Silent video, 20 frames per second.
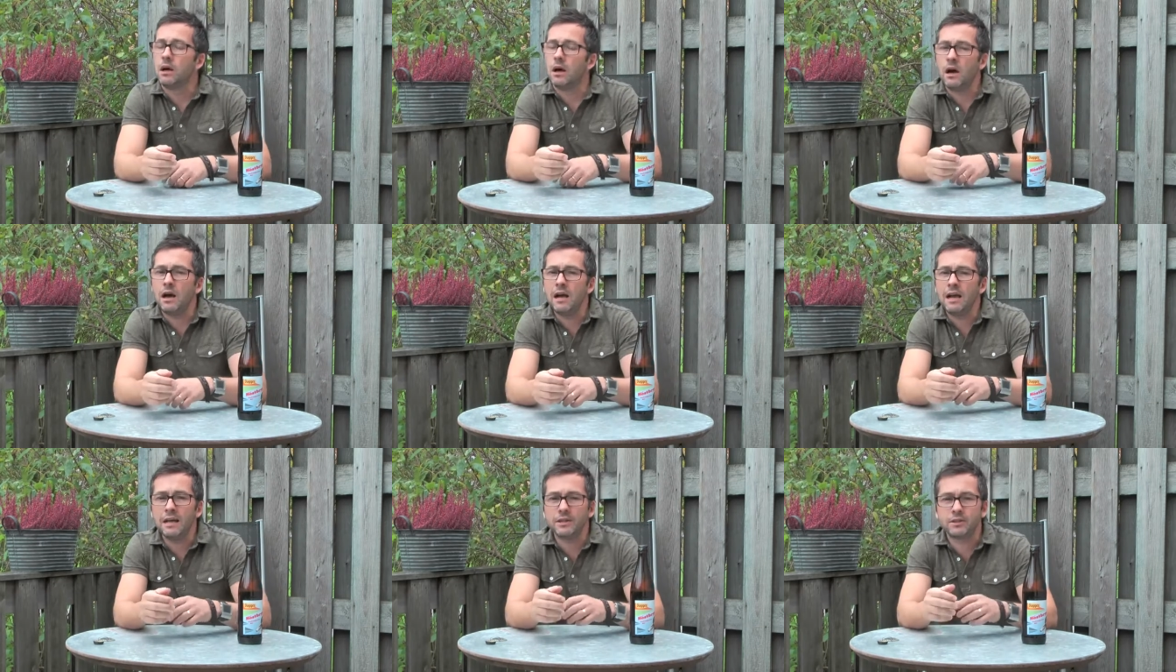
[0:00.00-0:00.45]

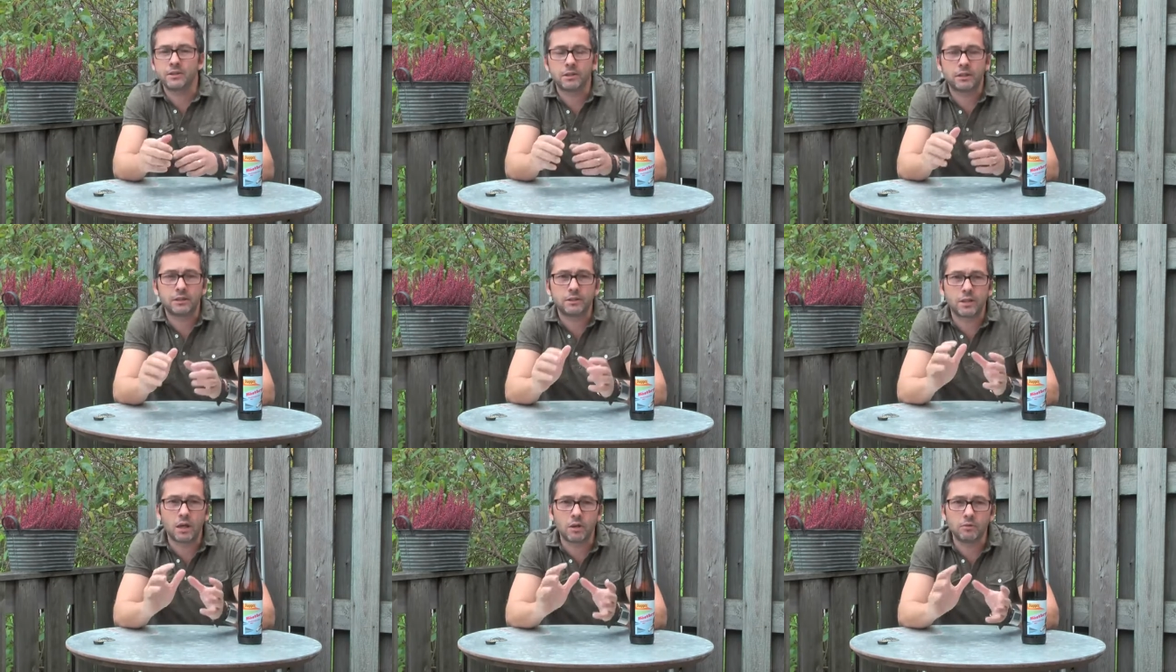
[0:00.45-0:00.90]
I
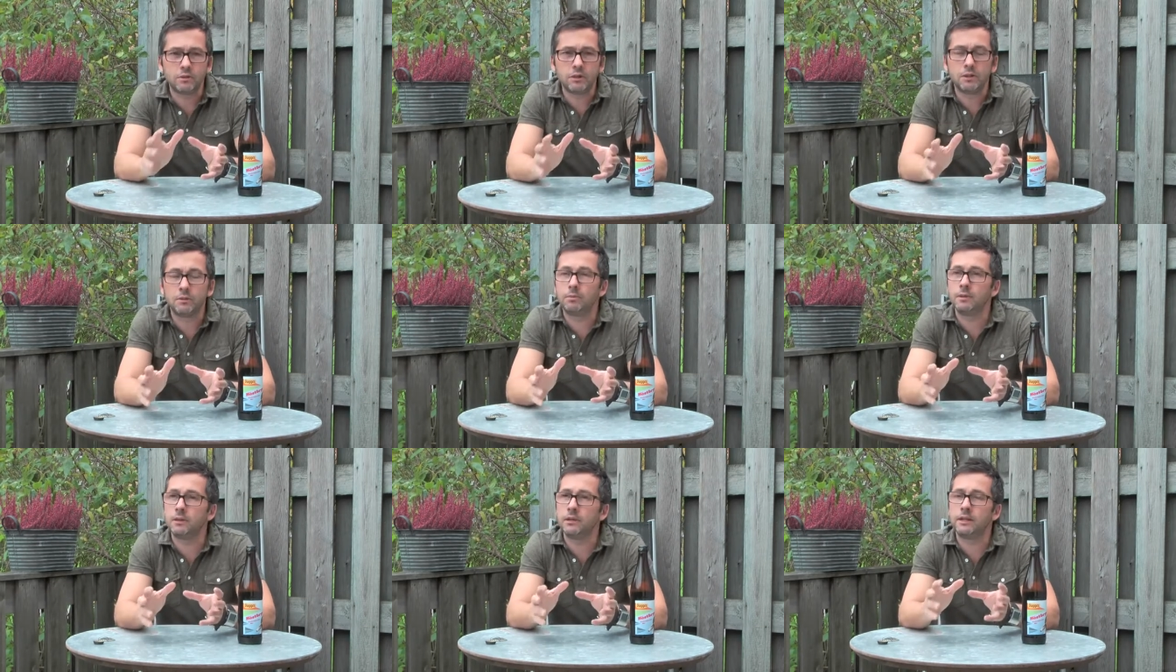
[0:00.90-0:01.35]
actually
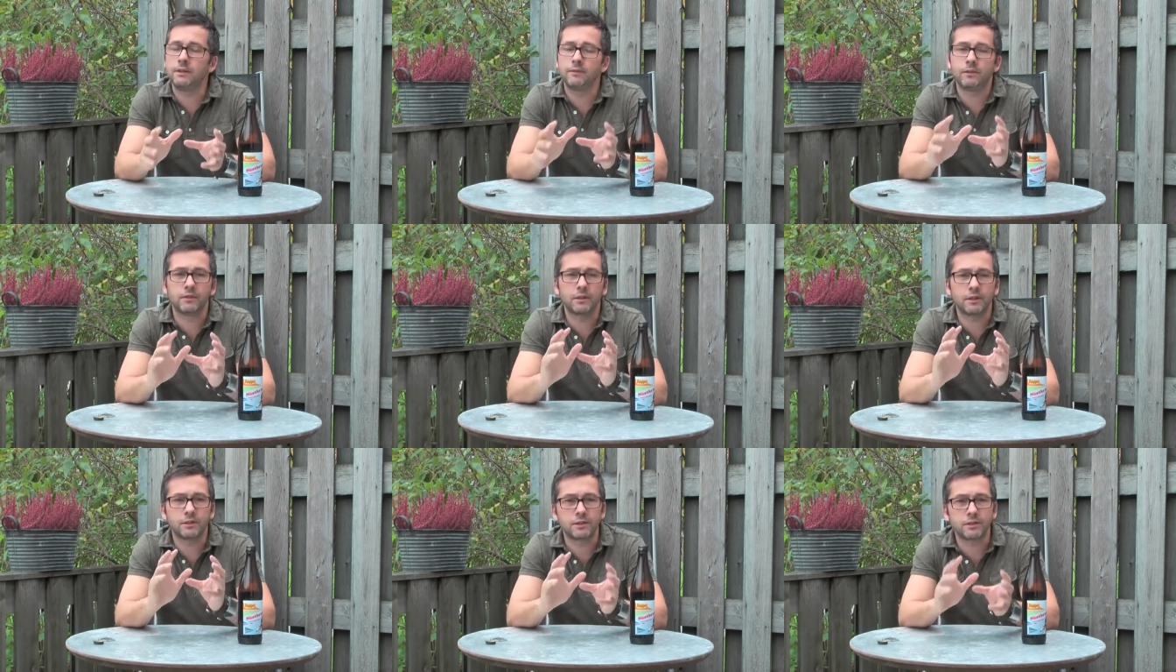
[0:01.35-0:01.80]
totally believe
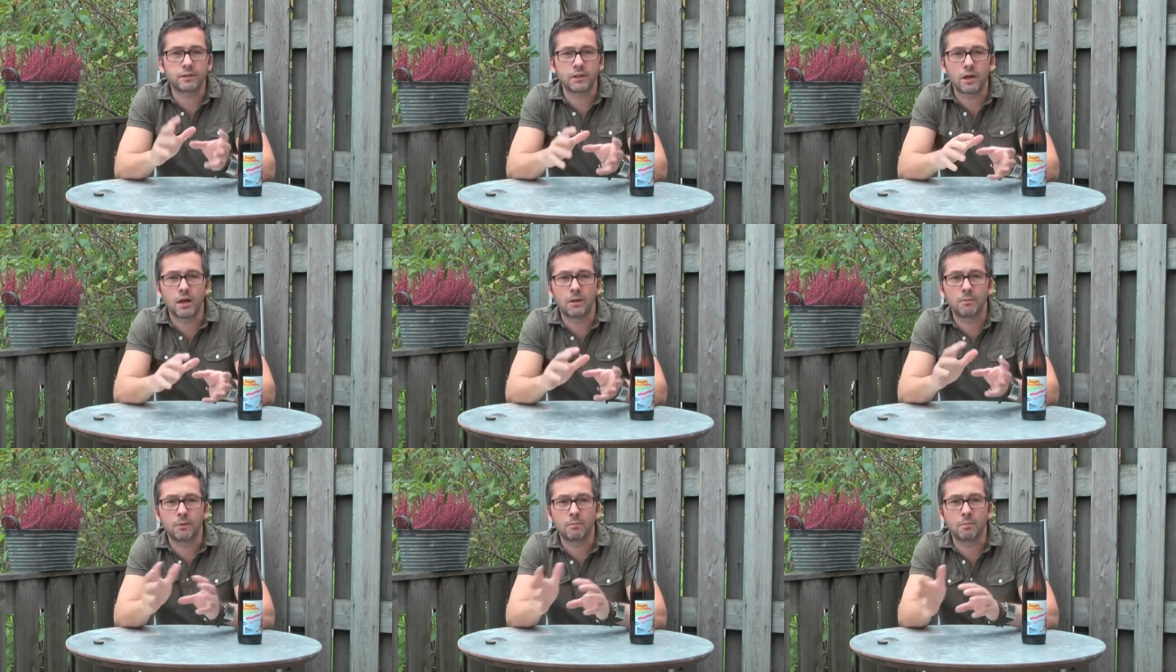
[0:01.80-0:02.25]
that there's a
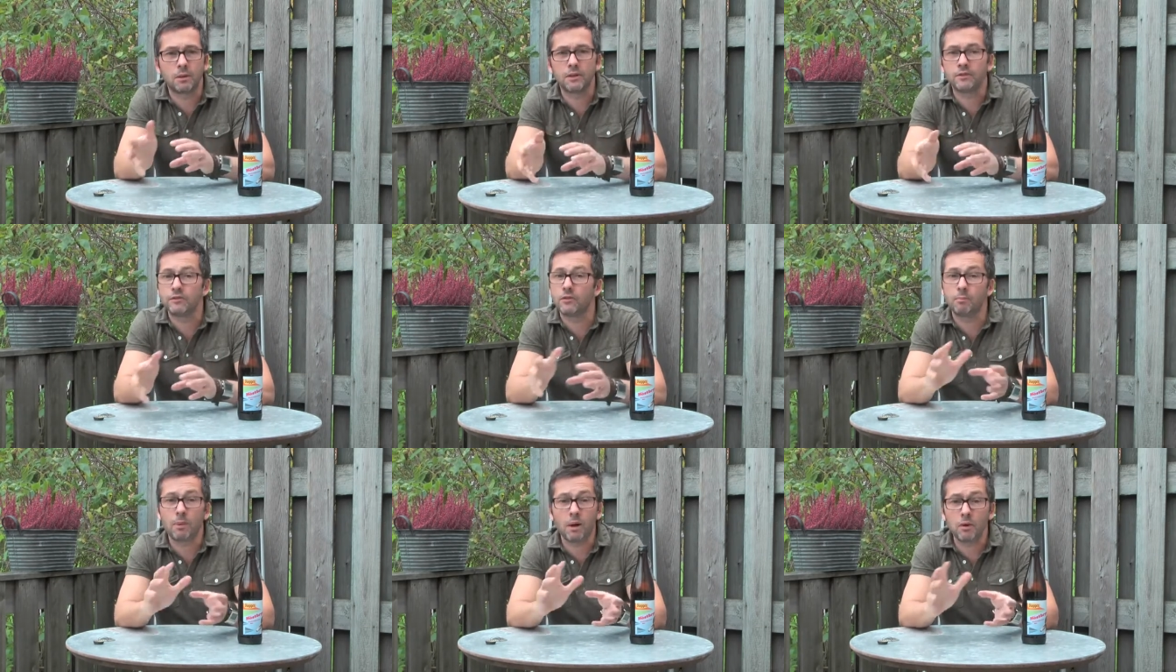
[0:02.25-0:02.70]
time and a
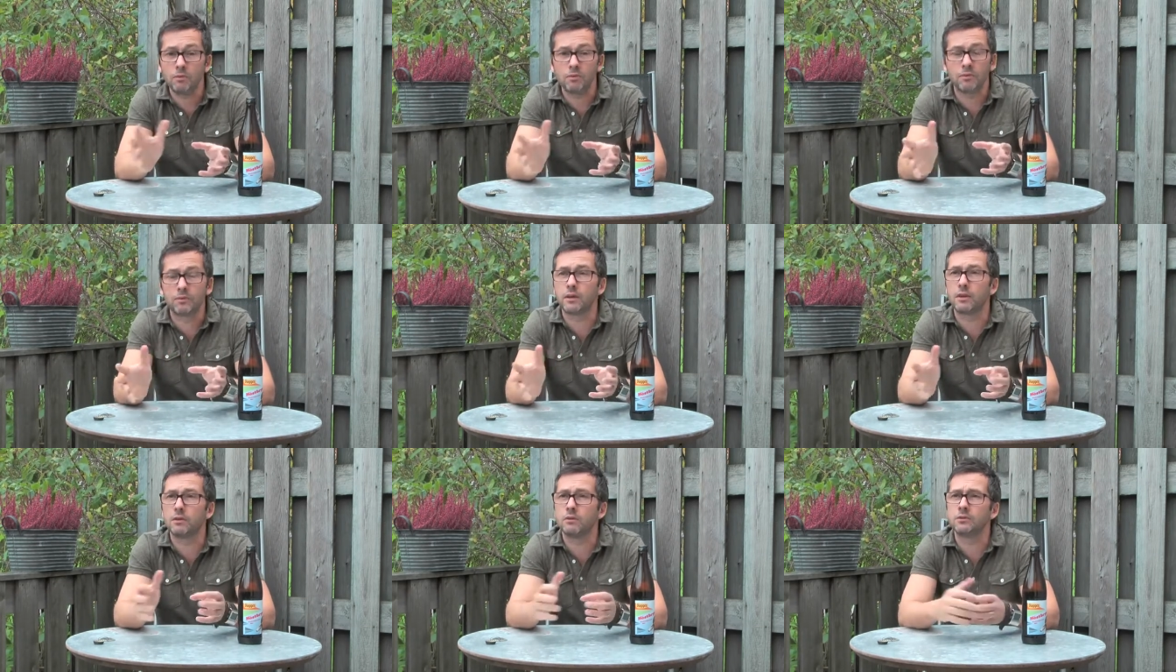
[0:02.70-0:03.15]
place for both
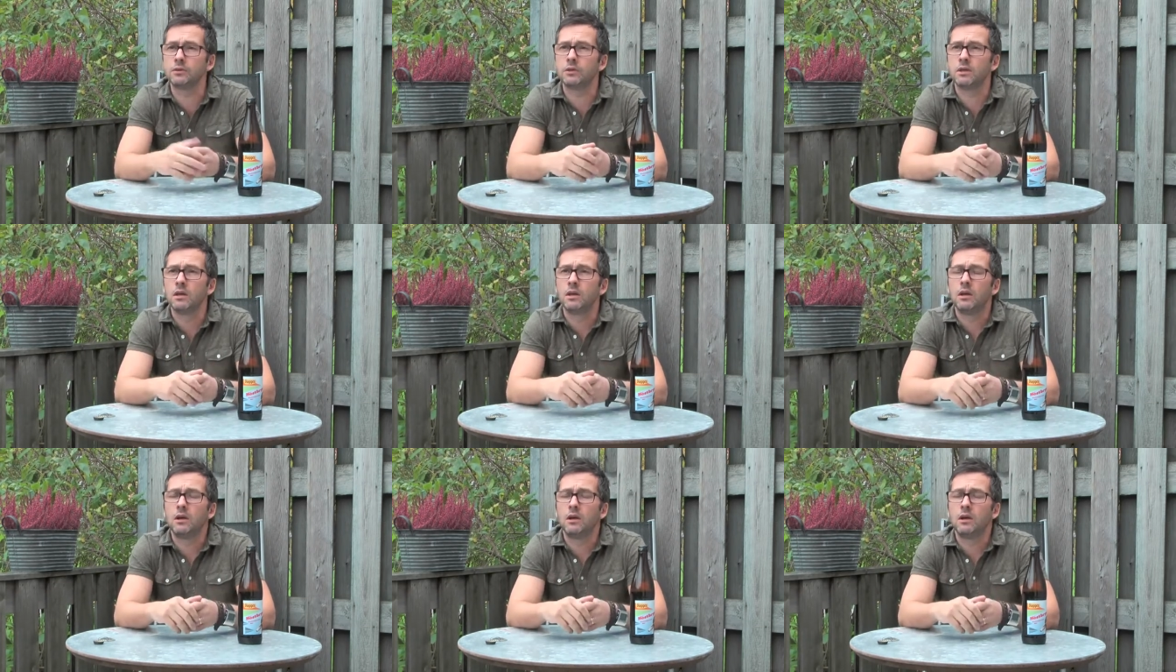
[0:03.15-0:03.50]
of those.